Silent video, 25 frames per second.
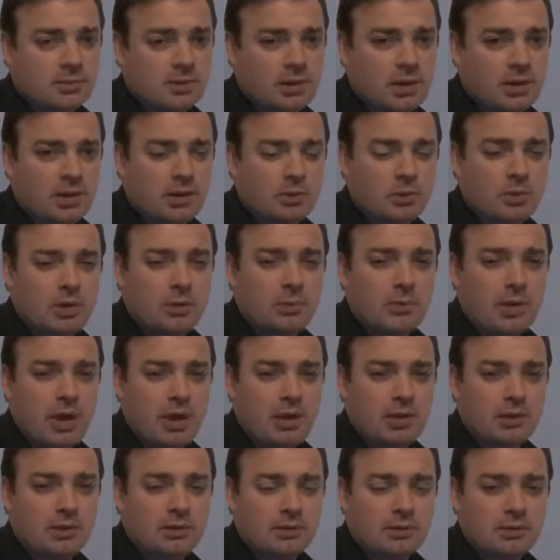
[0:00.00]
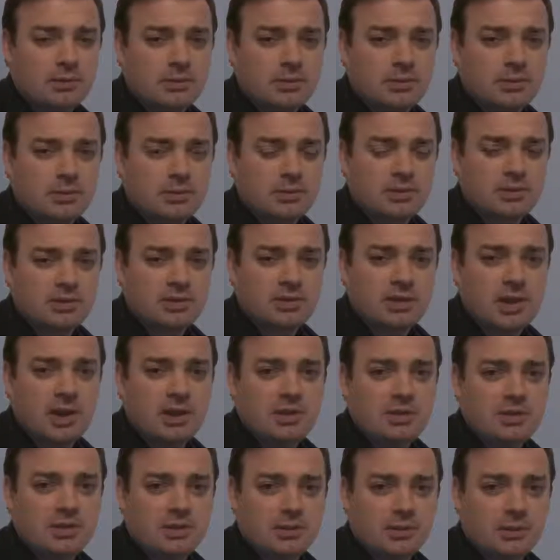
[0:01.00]
And it will may
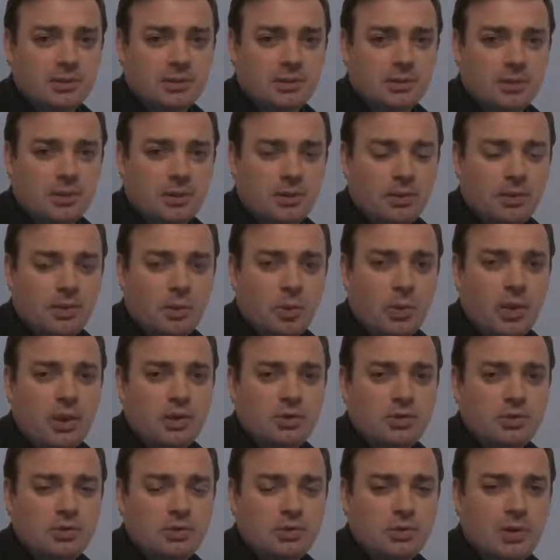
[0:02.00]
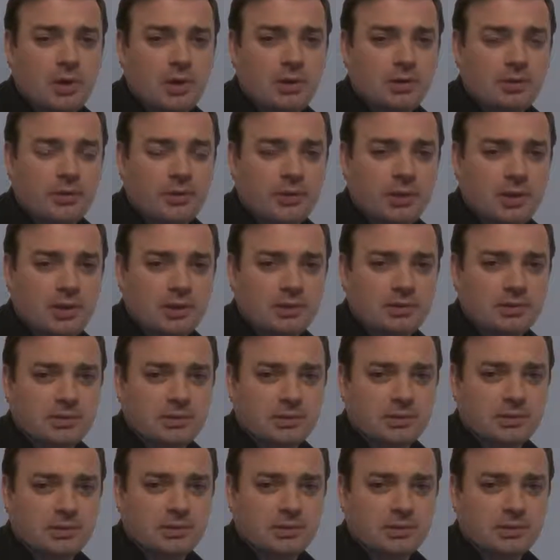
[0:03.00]
change the way you do a lot of things